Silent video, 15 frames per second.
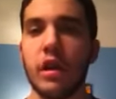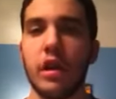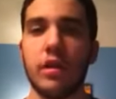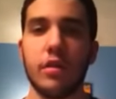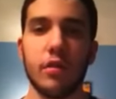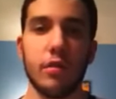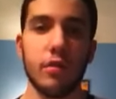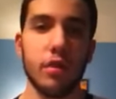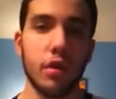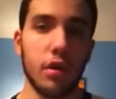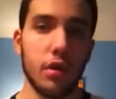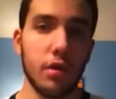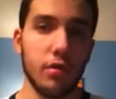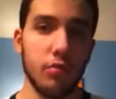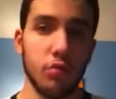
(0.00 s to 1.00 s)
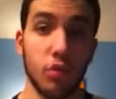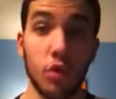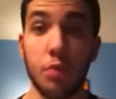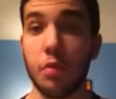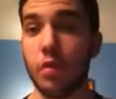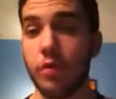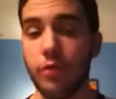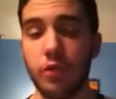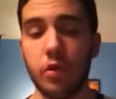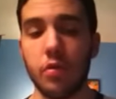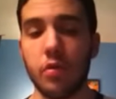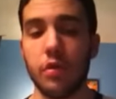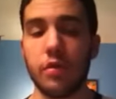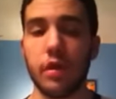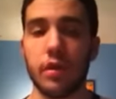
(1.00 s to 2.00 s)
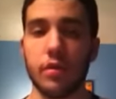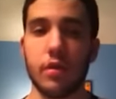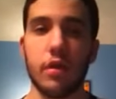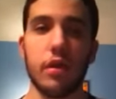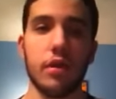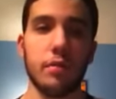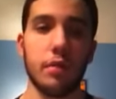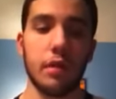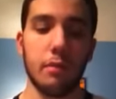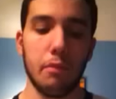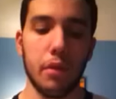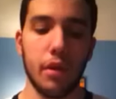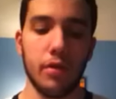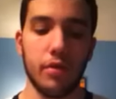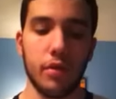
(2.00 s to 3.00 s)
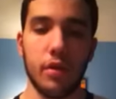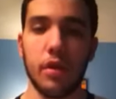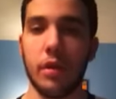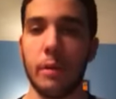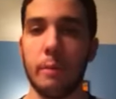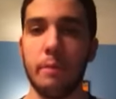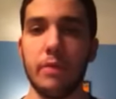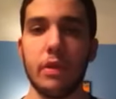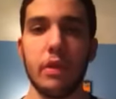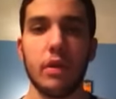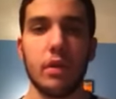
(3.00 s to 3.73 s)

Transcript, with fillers: And the rumored feud is that it's going to end up being Miz and him.